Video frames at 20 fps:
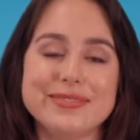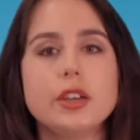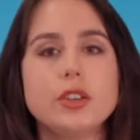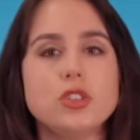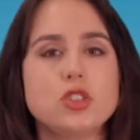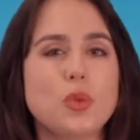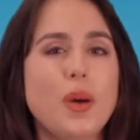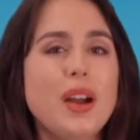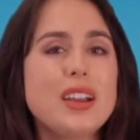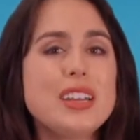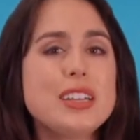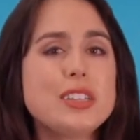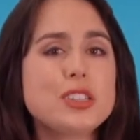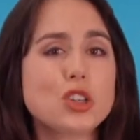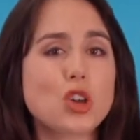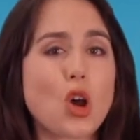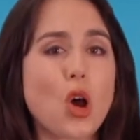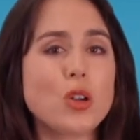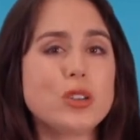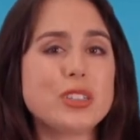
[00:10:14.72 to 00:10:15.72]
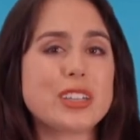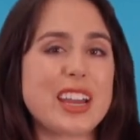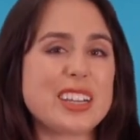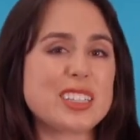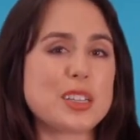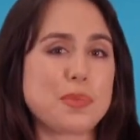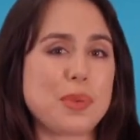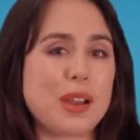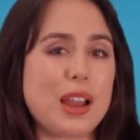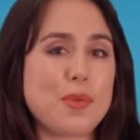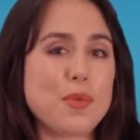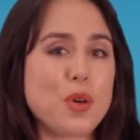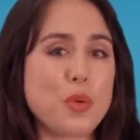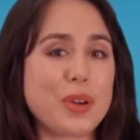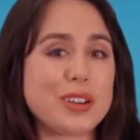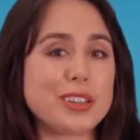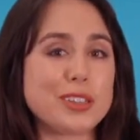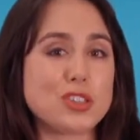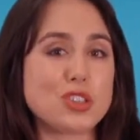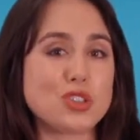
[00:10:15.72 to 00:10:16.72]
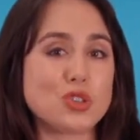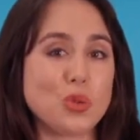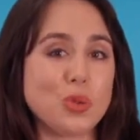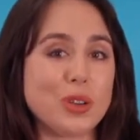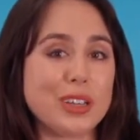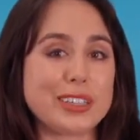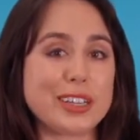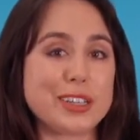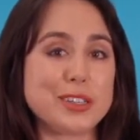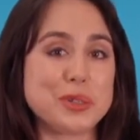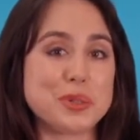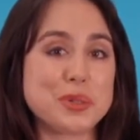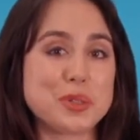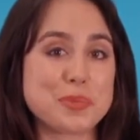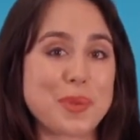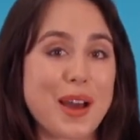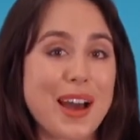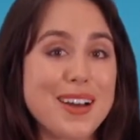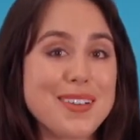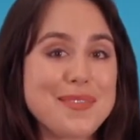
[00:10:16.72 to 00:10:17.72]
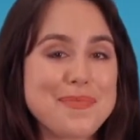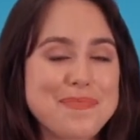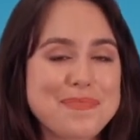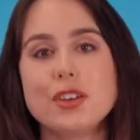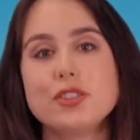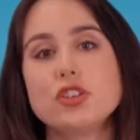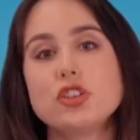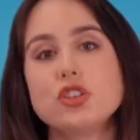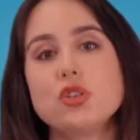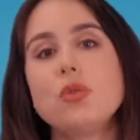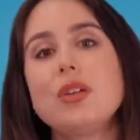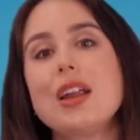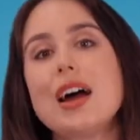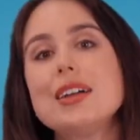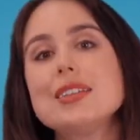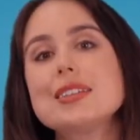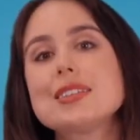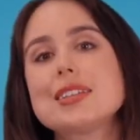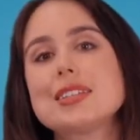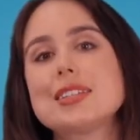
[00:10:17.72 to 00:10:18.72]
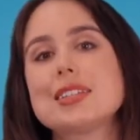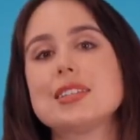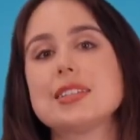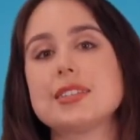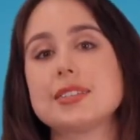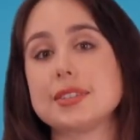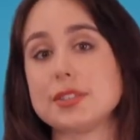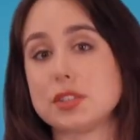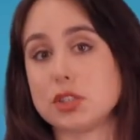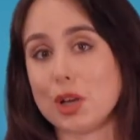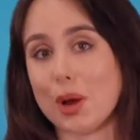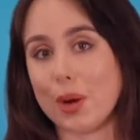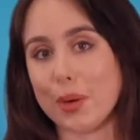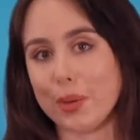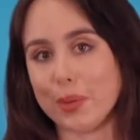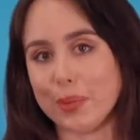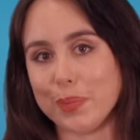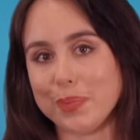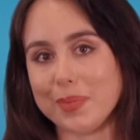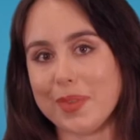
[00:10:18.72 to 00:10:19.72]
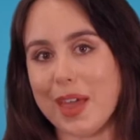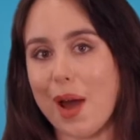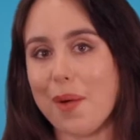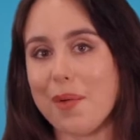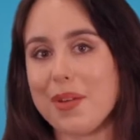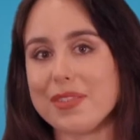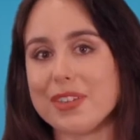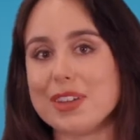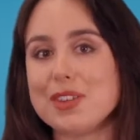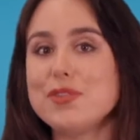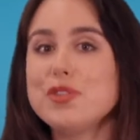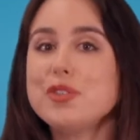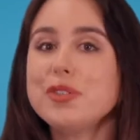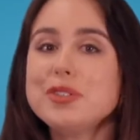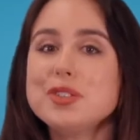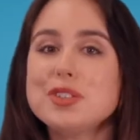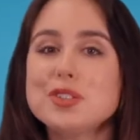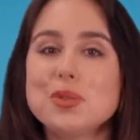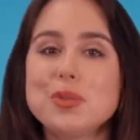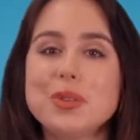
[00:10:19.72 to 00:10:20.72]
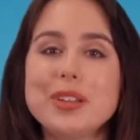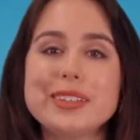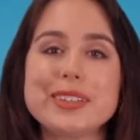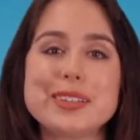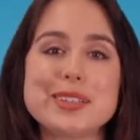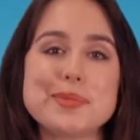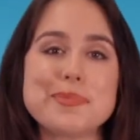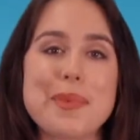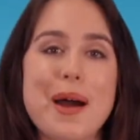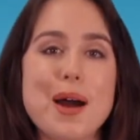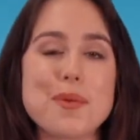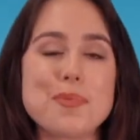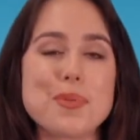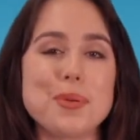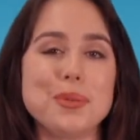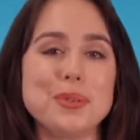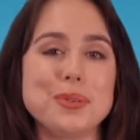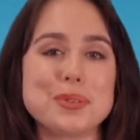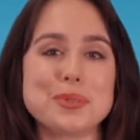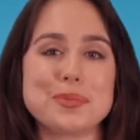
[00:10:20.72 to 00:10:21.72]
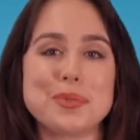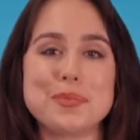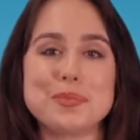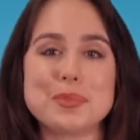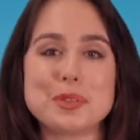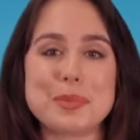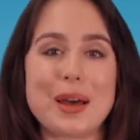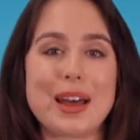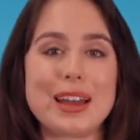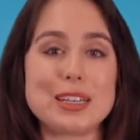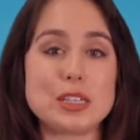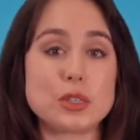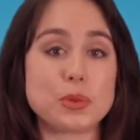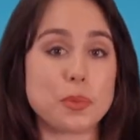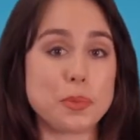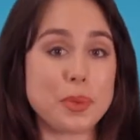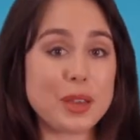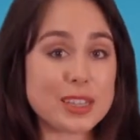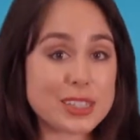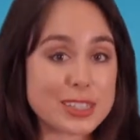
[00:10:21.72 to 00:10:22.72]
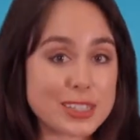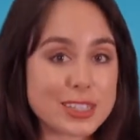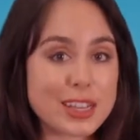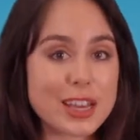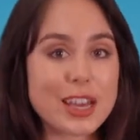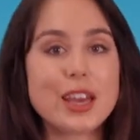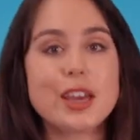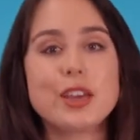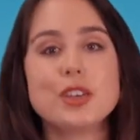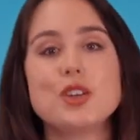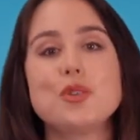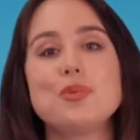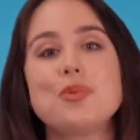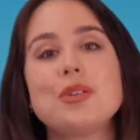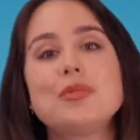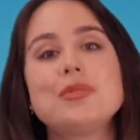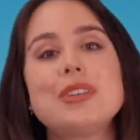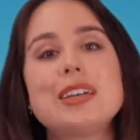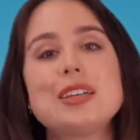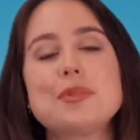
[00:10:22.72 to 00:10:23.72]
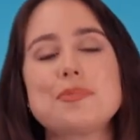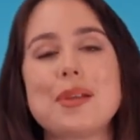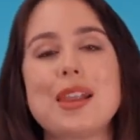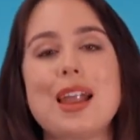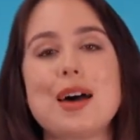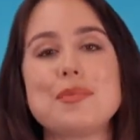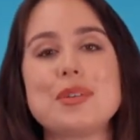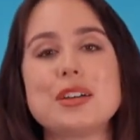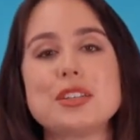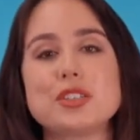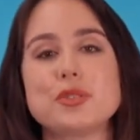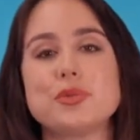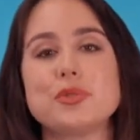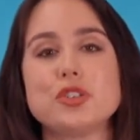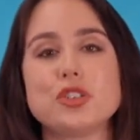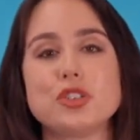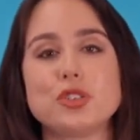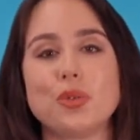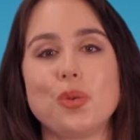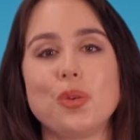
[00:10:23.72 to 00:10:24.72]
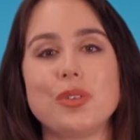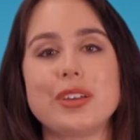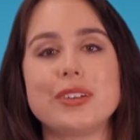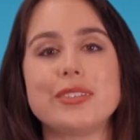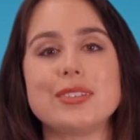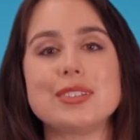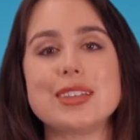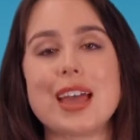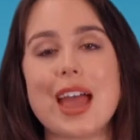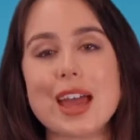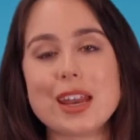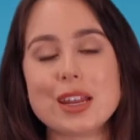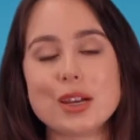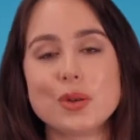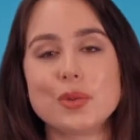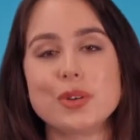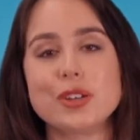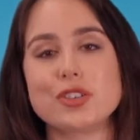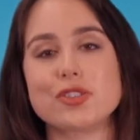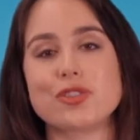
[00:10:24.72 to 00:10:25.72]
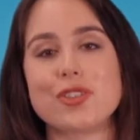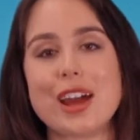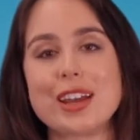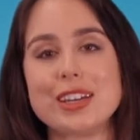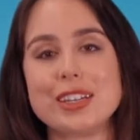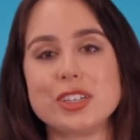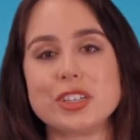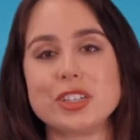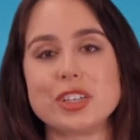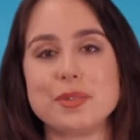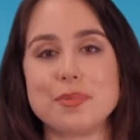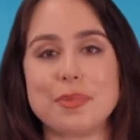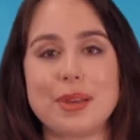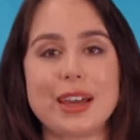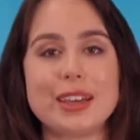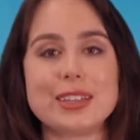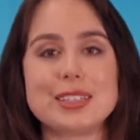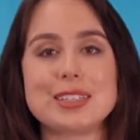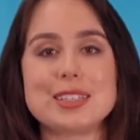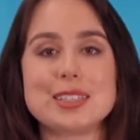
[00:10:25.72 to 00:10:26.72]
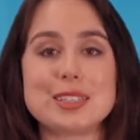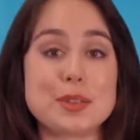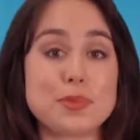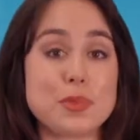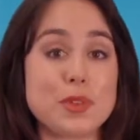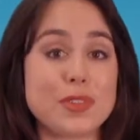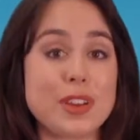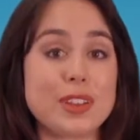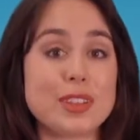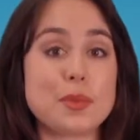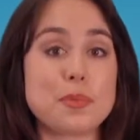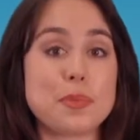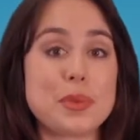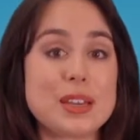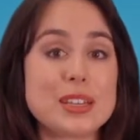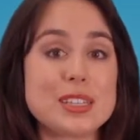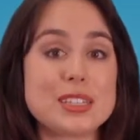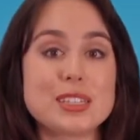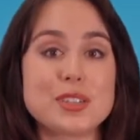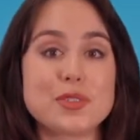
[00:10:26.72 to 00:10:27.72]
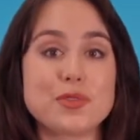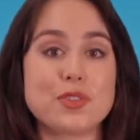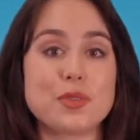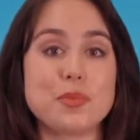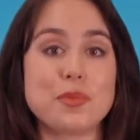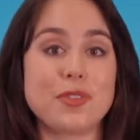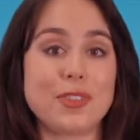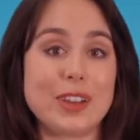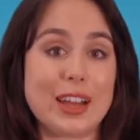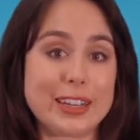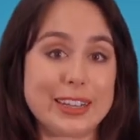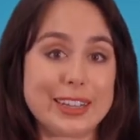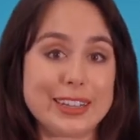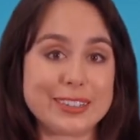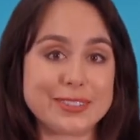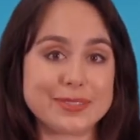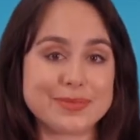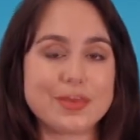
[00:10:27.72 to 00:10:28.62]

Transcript: Do I need to contact a plumber when installing a new spa? The short answer to this is no. However, if you're installing the spa pool or swim spa into a pit, you will need a plumber to ensure there is adequate drainage in place to prevent the pit from flooding.